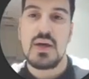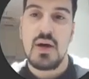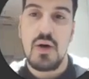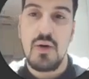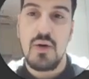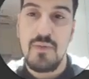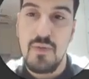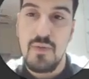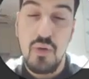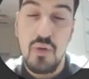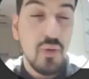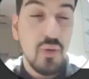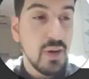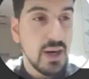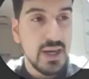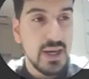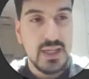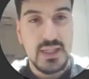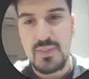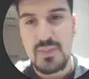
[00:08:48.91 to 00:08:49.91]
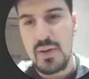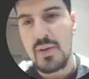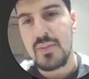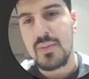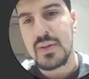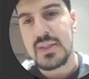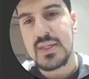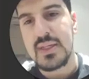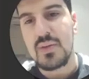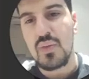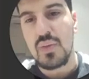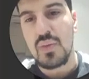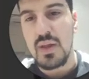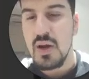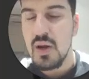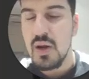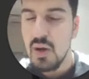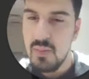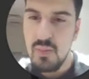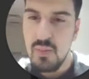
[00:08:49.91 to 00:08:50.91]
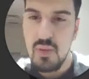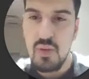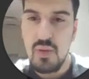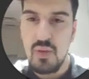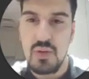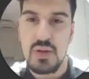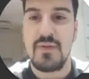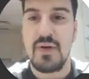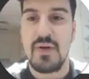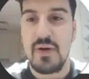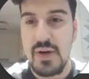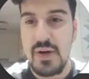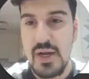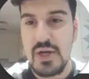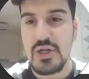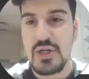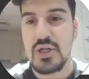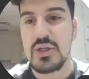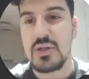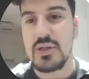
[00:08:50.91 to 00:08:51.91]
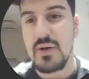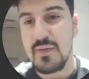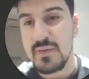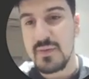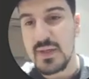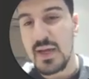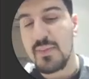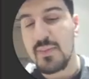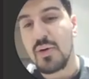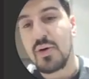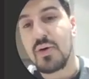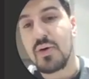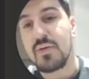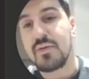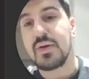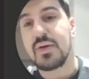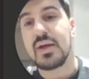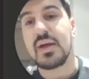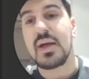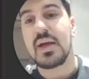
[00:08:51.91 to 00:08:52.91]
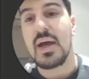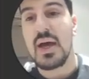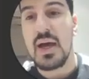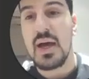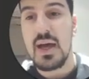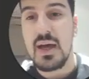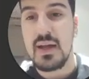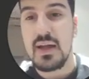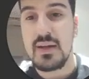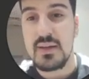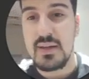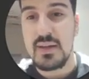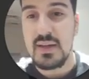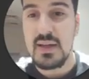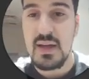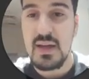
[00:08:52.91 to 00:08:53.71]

Overall, I experimented with a lot more variations of typography and